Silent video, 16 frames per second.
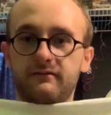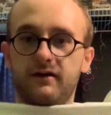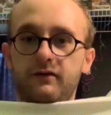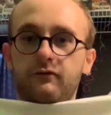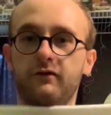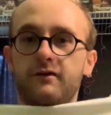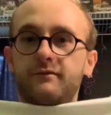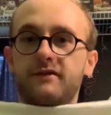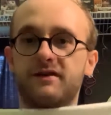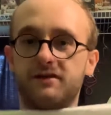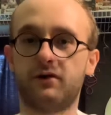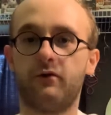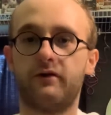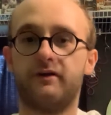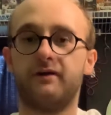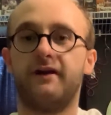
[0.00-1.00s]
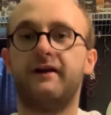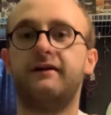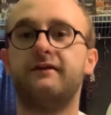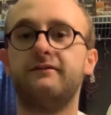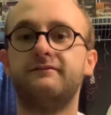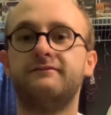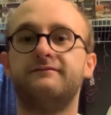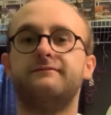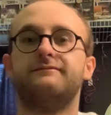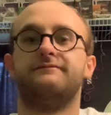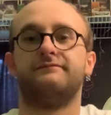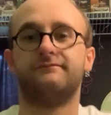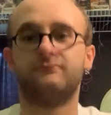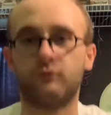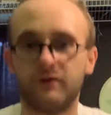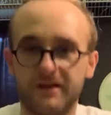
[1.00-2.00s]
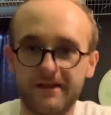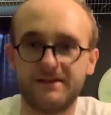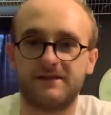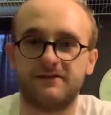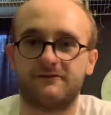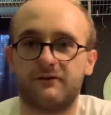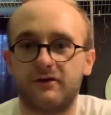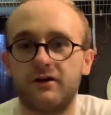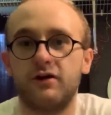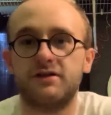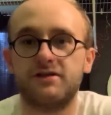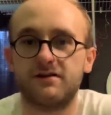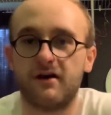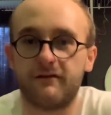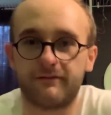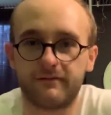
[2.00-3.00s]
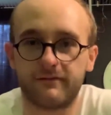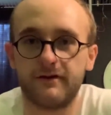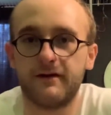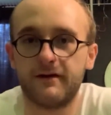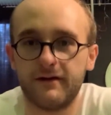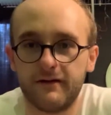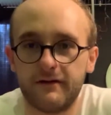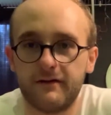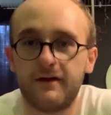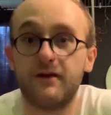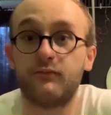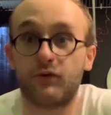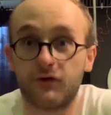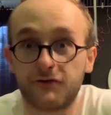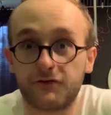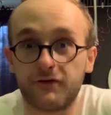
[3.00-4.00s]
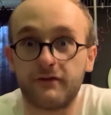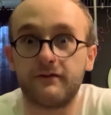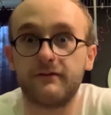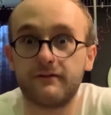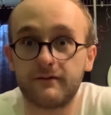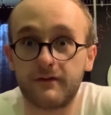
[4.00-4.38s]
I really miss going to like releases for good stuff in person.